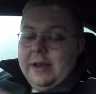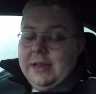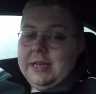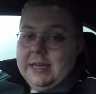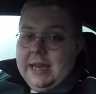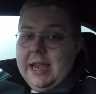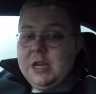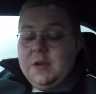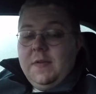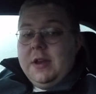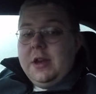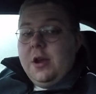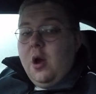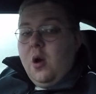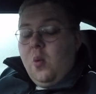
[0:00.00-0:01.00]
today's
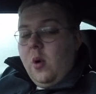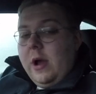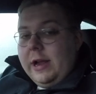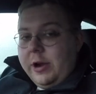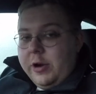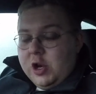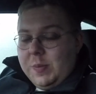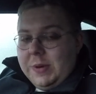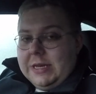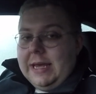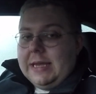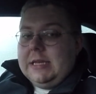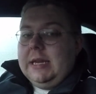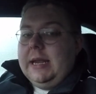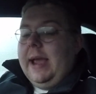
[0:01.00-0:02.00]
video we're going to be
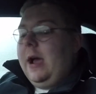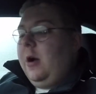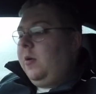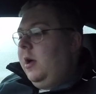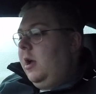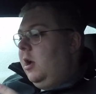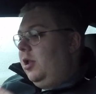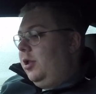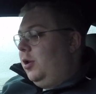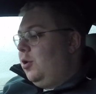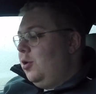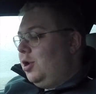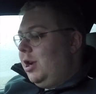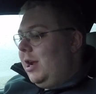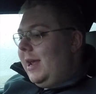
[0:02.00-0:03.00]
testing out the
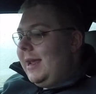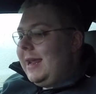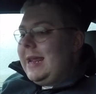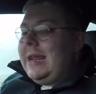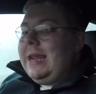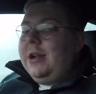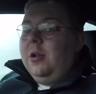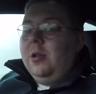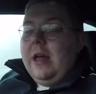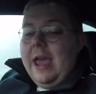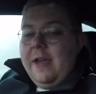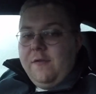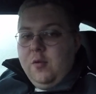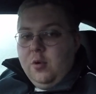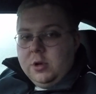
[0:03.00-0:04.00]
Goodyear Eagle
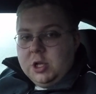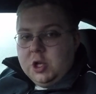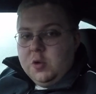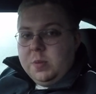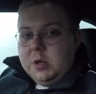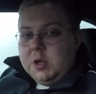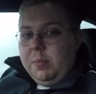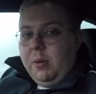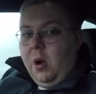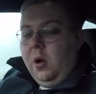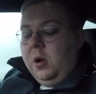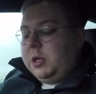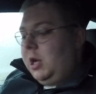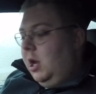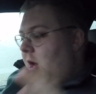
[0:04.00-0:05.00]
F1
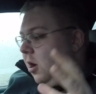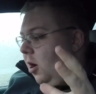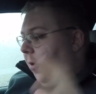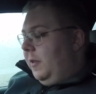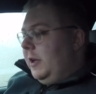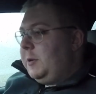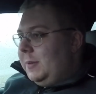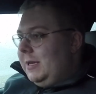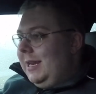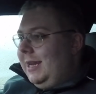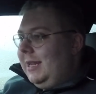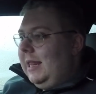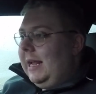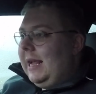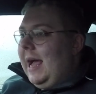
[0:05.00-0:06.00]
SuperSport on this
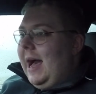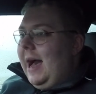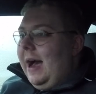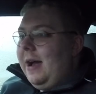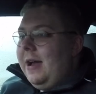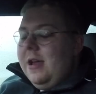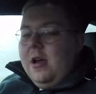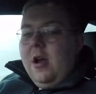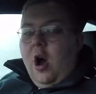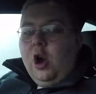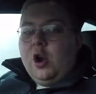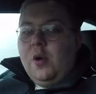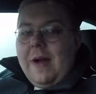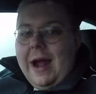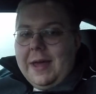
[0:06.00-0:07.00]
particular car on
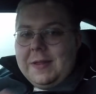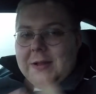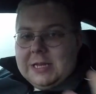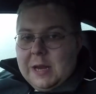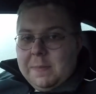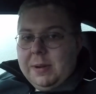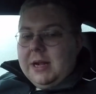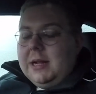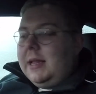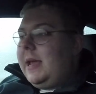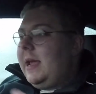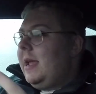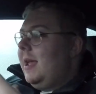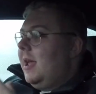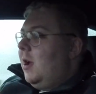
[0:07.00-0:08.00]
a rather typically
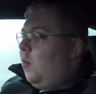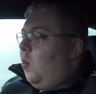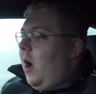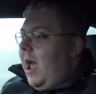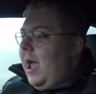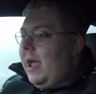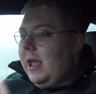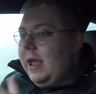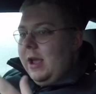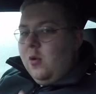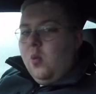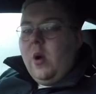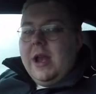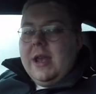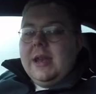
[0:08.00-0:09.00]
wet,
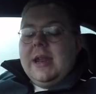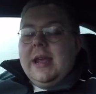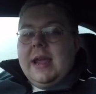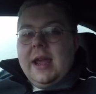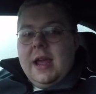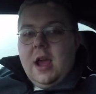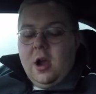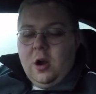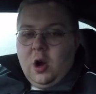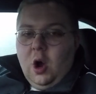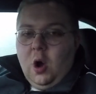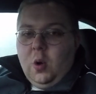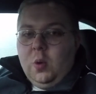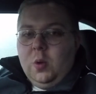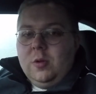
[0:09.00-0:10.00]
windy and
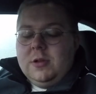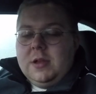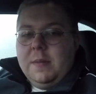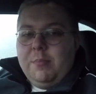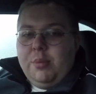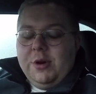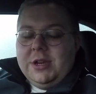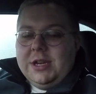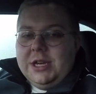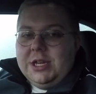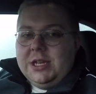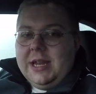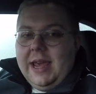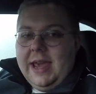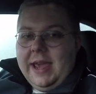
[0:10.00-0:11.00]
cold British
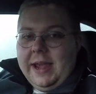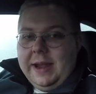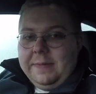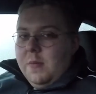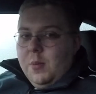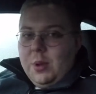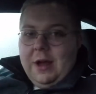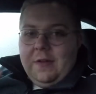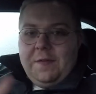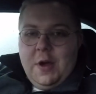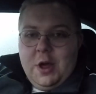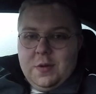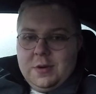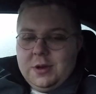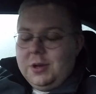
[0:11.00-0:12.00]
day. Without
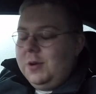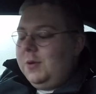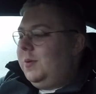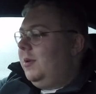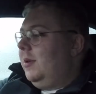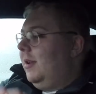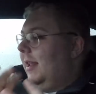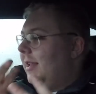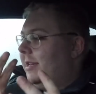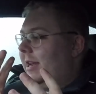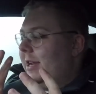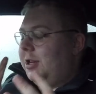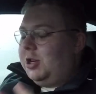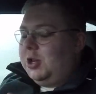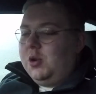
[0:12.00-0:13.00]
further ado, let's
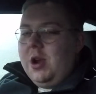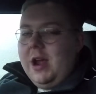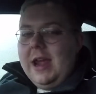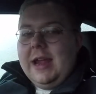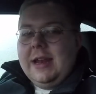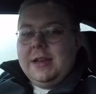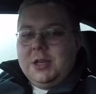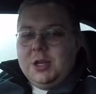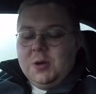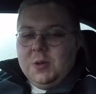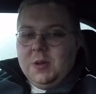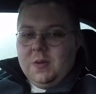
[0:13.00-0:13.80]
get straight into the